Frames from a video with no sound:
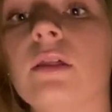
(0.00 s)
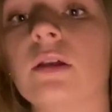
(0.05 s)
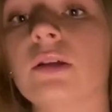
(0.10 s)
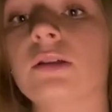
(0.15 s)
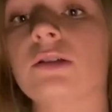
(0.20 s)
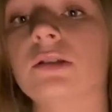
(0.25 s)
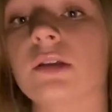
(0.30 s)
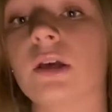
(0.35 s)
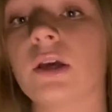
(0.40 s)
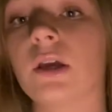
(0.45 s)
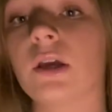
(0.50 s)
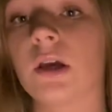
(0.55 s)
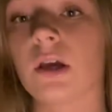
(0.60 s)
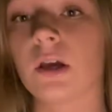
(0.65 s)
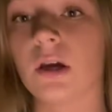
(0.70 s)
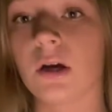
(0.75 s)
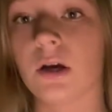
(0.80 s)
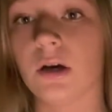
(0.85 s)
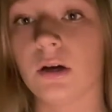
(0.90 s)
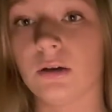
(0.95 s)
It's like a
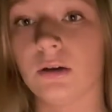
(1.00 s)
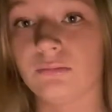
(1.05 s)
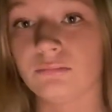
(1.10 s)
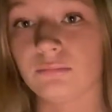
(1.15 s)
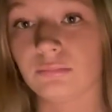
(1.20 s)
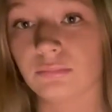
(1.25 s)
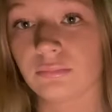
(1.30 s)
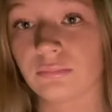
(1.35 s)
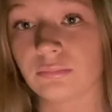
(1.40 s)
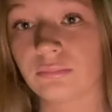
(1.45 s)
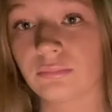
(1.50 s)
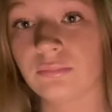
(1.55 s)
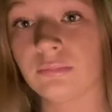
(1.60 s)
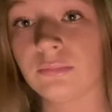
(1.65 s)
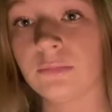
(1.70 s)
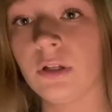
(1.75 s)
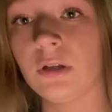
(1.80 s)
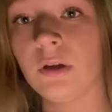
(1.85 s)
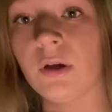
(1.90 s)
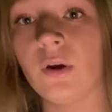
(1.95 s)

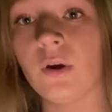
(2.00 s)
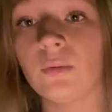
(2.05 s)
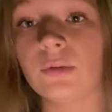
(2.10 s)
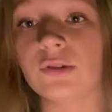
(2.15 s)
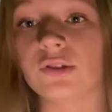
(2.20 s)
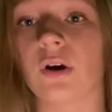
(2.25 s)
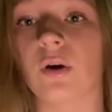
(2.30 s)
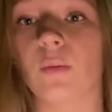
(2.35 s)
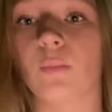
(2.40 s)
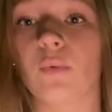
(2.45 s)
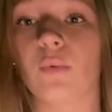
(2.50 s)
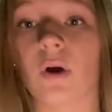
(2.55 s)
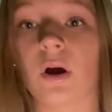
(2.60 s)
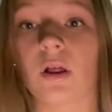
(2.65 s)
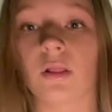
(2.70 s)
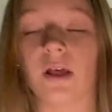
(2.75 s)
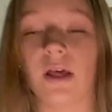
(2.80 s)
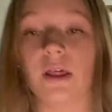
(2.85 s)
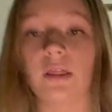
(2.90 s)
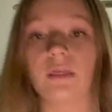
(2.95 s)
what's it called,
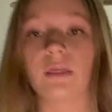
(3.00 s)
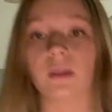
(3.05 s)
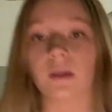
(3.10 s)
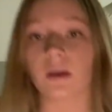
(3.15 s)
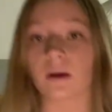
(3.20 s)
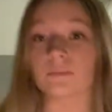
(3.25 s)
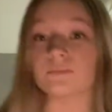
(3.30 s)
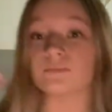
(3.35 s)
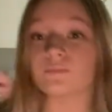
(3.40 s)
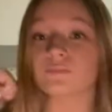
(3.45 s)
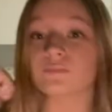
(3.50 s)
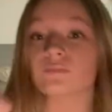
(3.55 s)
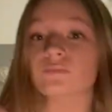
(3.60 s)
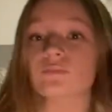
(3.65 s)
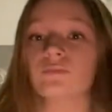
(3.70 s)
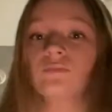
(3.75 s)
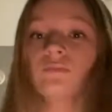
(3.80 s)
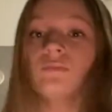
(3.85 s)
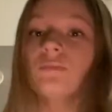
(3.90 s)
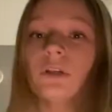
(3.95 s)
bralette thing.
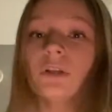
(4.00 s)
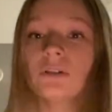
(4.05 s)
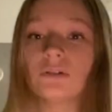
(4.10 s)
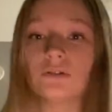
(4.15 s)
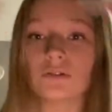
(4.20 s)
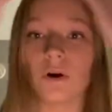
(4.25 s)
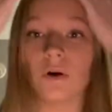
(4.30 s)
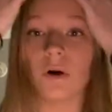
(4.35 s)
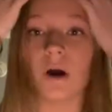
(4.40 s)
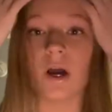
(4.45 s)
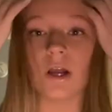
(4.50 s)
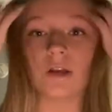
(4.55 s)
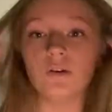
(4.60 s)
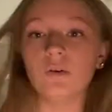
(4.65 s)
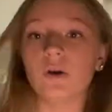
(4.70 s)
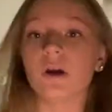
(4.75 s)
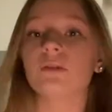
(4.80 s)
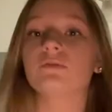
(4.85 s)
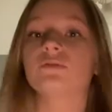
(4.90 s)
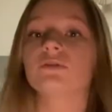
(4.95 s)
So I do
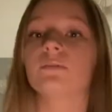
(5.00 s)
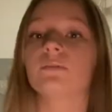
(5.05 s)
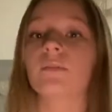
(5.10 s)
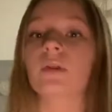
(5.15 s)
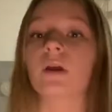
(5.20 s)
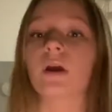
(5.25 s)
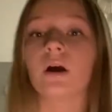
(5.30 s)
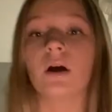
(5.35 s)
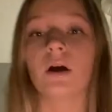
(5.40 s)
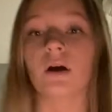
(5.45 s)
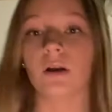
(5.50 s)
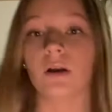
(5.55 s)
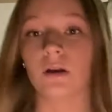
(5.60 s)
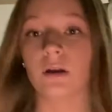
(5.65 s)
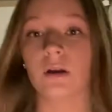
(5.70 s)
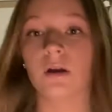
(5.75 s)
have something on